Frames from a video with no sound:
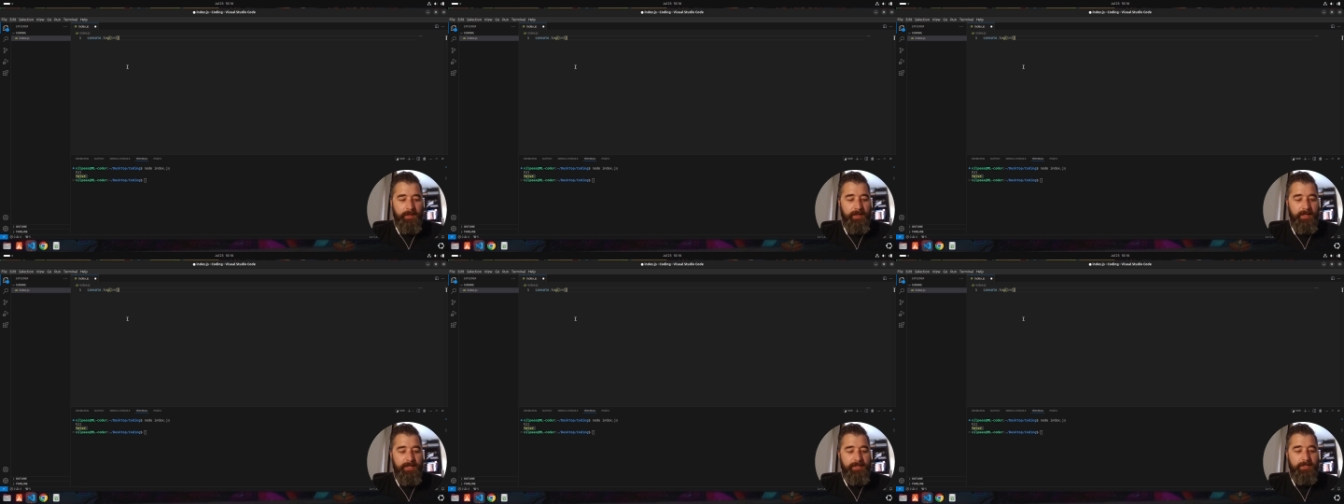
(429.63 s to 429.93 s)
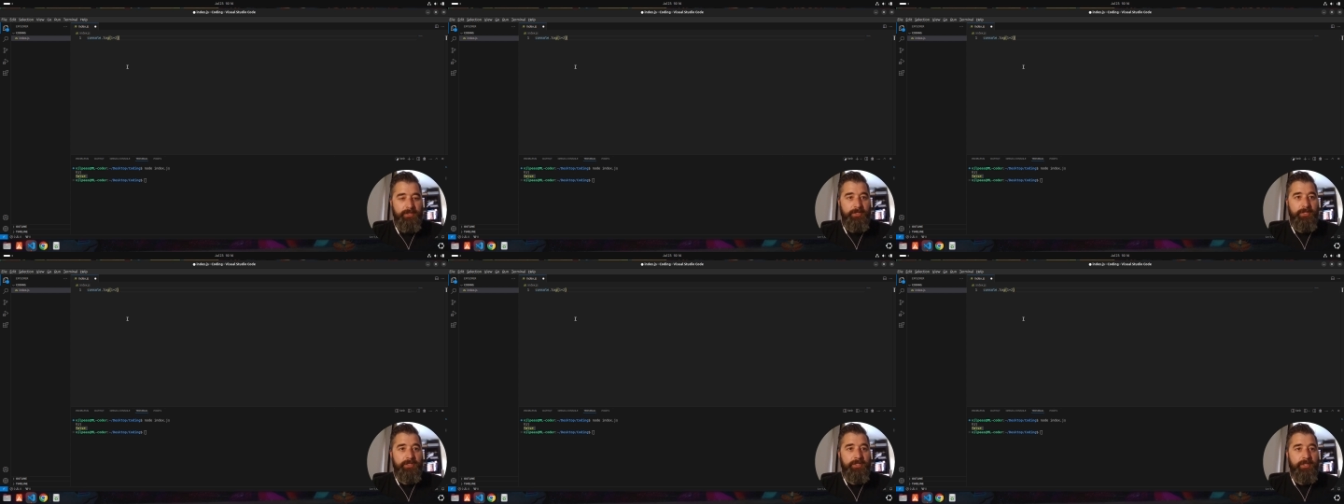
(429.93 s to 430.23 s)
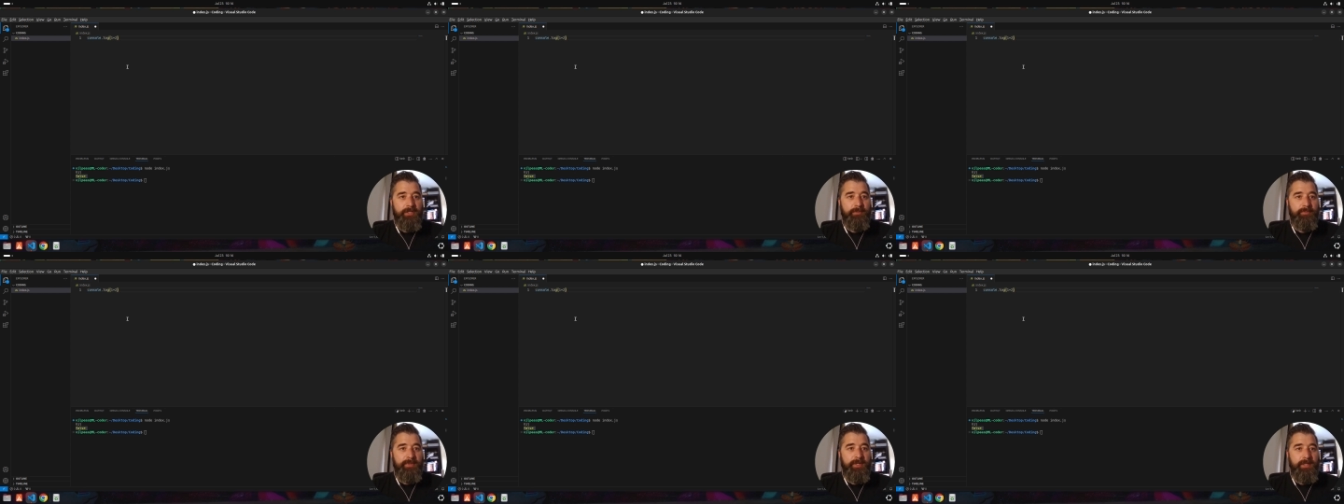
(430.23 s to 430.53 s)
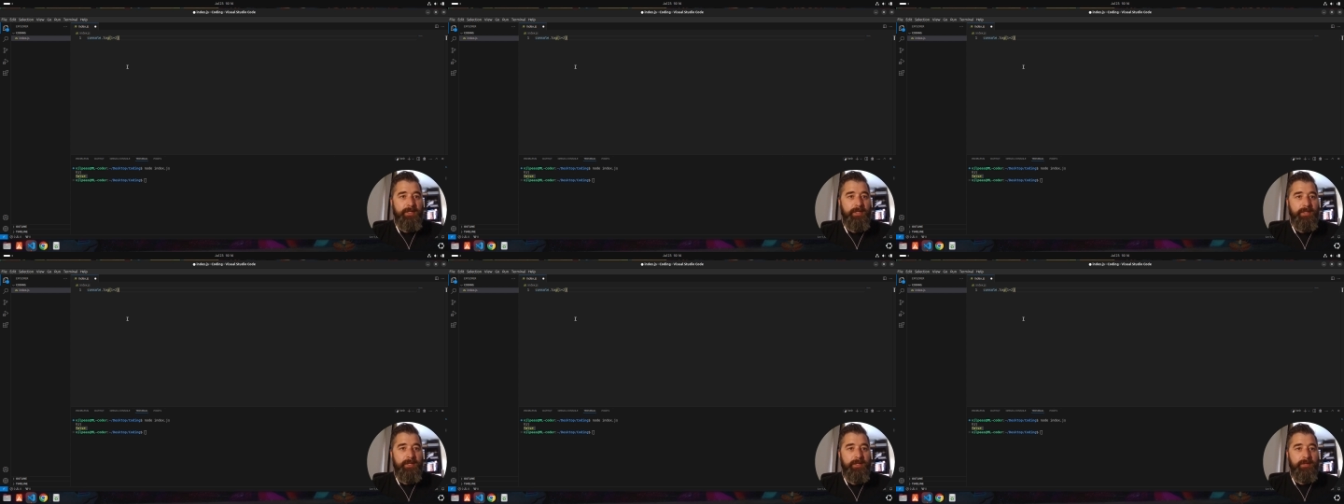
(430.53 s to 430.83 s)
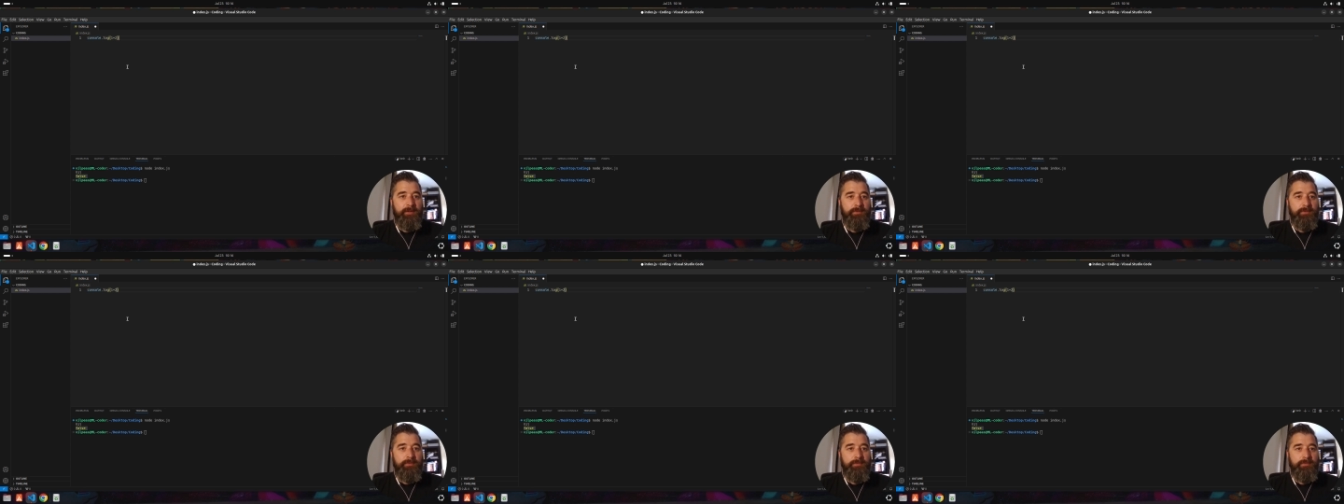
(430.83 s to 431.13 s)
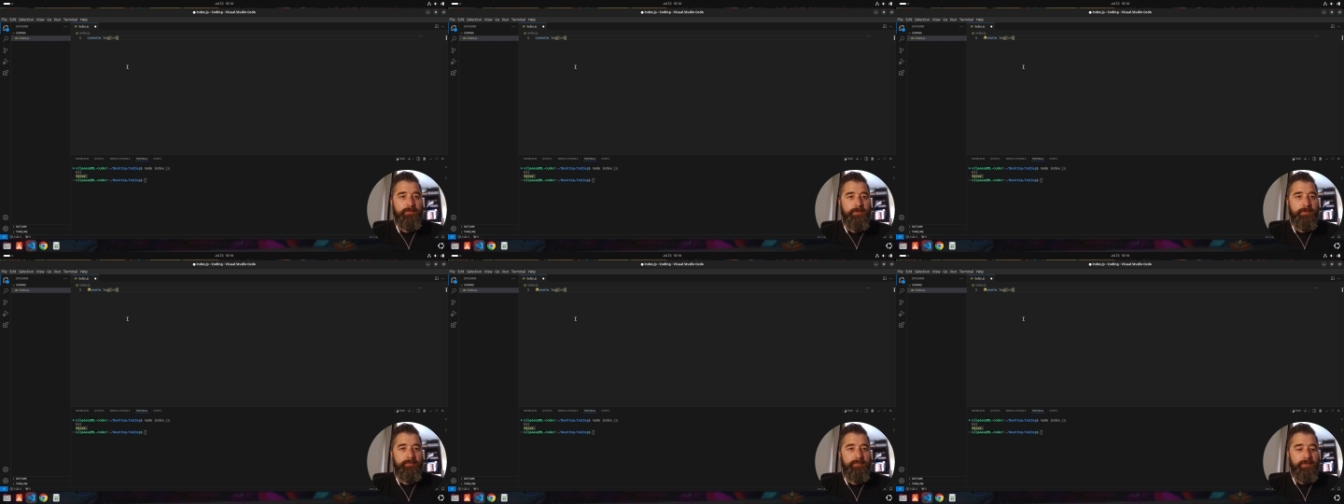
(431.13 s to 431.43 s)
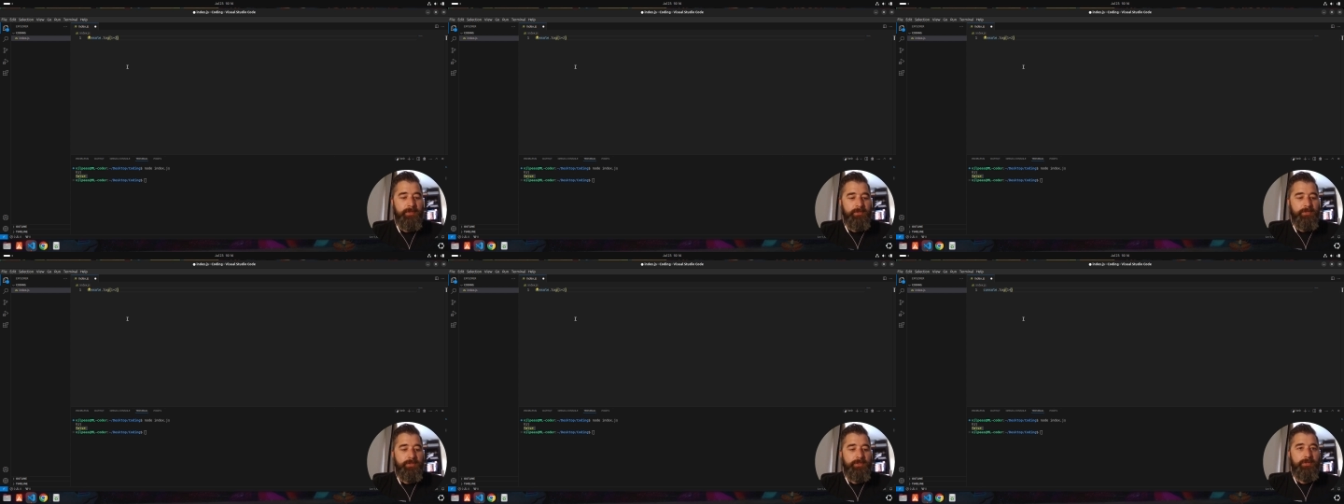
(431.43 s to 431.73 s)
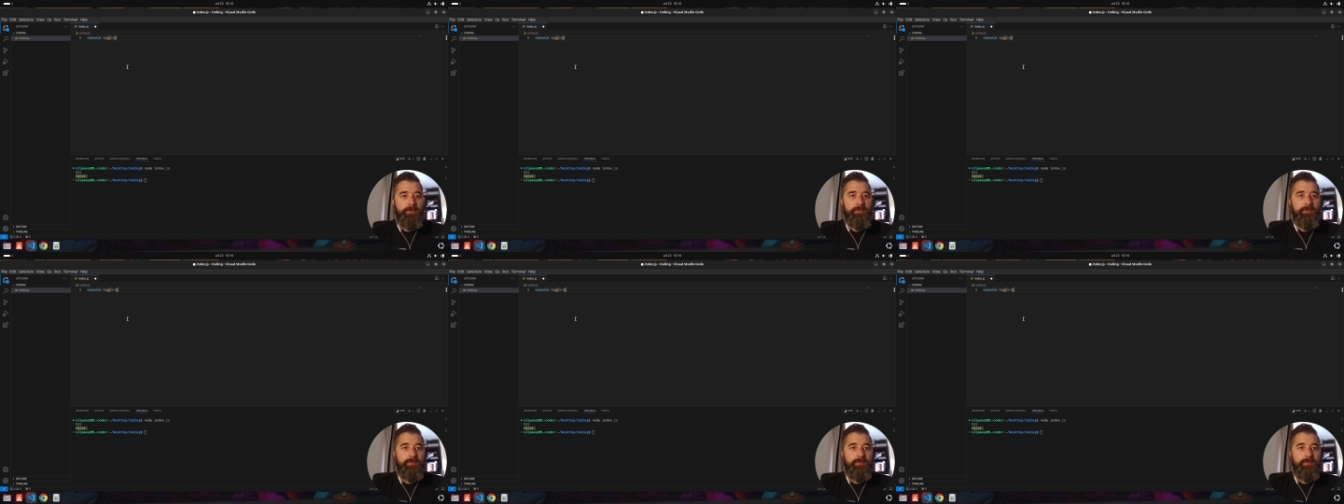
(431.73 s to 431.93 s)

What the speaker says: that's just going to be 1 plus 2,